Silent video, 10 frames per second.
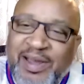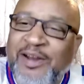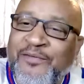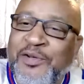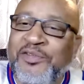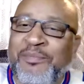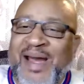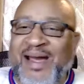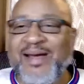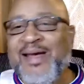interviews?
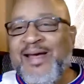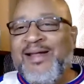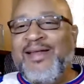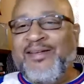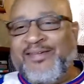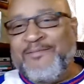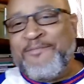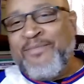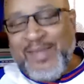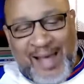Man, listen,
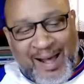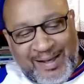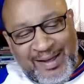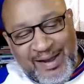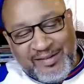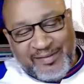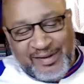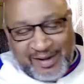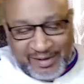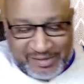I could
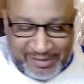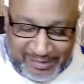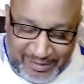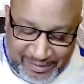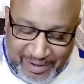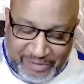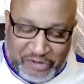easily cut this